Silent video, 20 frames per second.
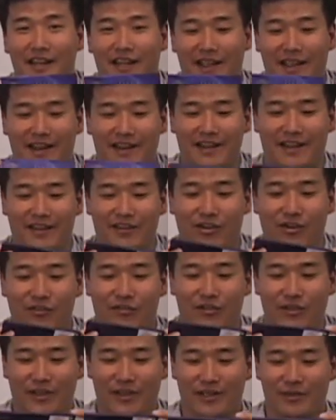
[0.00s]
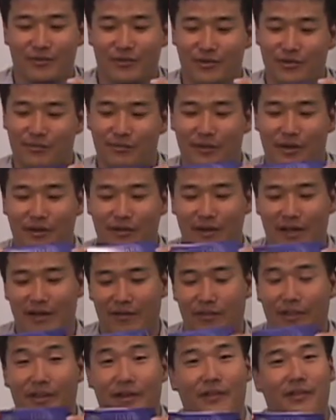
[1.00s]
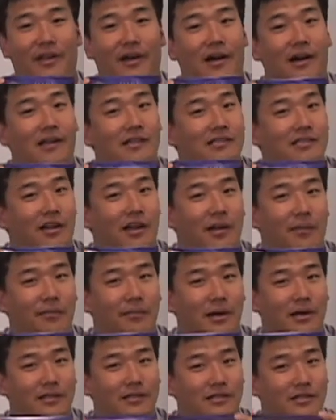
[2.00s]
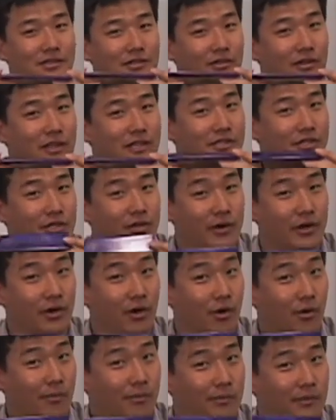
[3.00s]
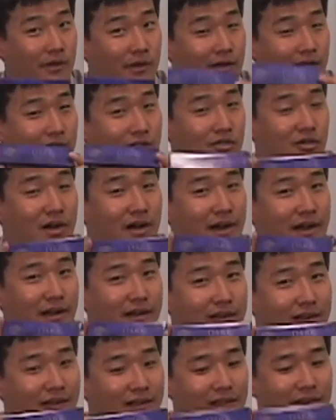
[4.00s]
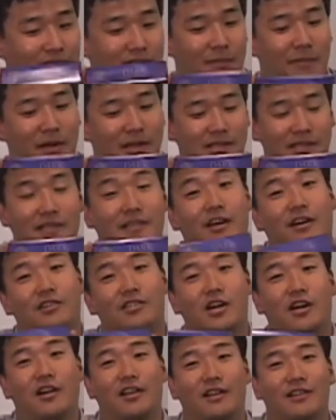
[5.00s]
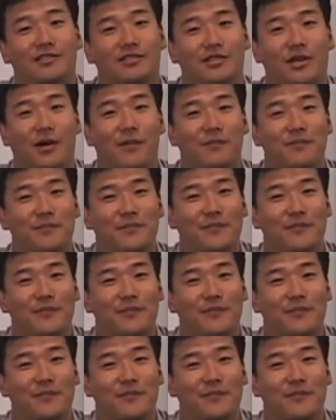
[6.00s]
and hopefully it won't melt out there in the hot sun, but so that you at home can try this amazing dark chocolate. So